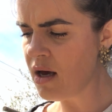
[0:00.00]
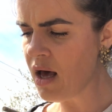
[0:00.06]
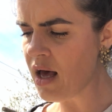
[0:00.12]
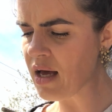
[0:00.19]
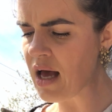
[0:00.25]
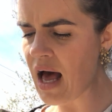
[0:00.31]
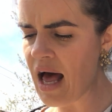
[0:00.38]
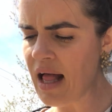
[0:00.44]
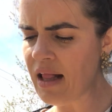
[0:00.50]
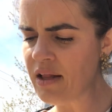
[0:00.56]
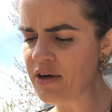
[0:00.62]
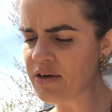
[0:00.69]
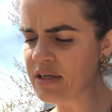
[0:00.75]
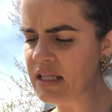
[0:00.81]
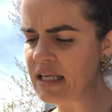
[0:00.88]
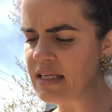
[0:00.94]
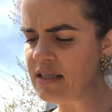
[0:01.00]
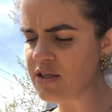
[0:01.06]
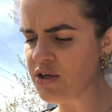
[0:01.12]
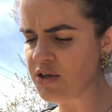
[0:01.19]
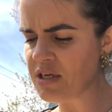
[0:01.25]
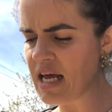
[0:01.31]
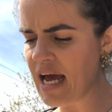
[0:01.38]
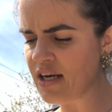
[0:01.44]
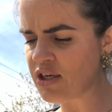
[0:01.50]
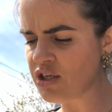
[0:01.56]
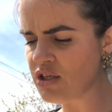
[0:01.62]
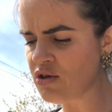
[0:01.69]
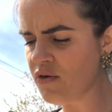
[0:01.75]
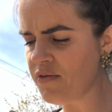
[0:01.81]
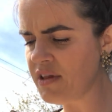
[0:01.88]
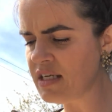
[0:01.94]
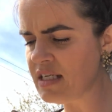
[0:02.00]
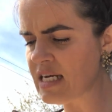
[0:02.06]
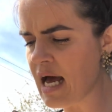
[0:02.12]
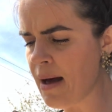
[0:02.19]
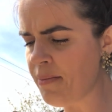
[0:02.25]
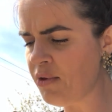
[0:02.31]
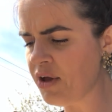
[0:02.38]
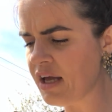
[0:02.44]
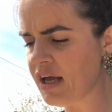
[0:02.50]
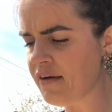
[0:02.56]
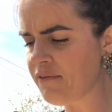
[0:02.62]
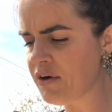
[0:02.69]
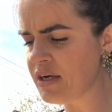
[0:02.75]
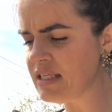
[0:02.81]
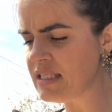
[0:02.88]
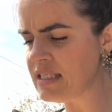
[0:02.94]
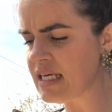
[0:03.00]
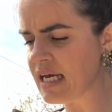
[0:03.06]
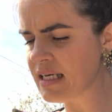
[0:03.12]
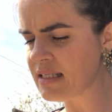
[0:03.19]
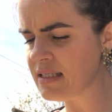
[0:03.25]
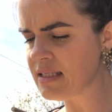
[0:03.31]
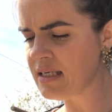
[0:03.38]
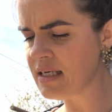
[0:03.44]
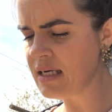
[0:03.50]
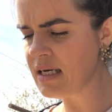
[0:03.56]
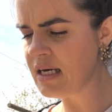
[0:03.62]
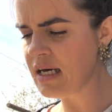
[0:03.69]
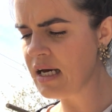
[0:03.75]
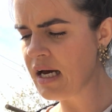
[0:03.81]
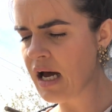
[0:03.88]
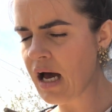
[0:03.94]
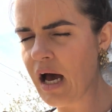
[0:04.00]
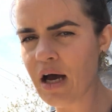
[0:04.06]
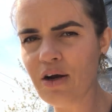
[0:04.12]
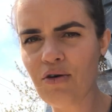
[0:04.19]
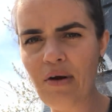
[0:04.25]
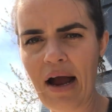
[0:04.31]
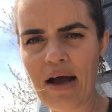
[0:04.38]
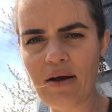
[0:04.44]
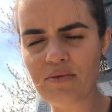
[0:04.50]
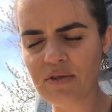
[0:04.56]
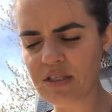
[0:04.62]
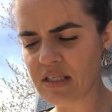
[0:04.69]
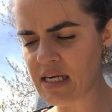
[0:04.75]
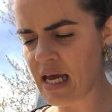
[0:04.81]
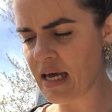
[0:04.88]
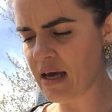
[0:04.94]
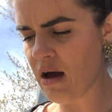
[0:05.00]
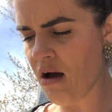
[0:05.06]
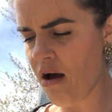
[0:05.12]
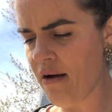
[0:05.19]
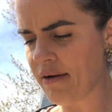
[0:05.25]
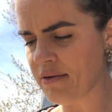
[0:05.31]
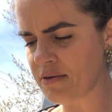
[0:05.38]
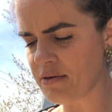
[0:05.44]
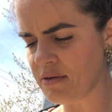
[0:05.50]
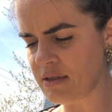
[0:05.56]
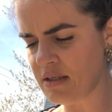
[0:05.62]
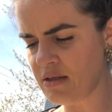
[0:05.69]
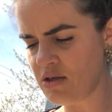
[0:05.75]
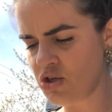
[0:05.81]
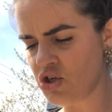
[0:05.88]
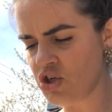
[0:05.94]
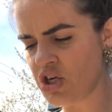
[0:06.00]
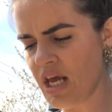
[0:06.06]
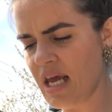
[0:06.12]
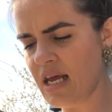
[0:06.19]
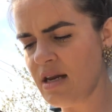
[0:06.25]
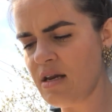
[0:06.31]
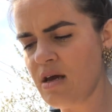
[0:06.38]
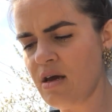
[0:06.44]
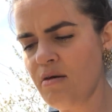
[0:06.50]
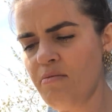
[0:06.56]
A collared lizard dashes over the top looking for insects. A ground snake huddles in the shade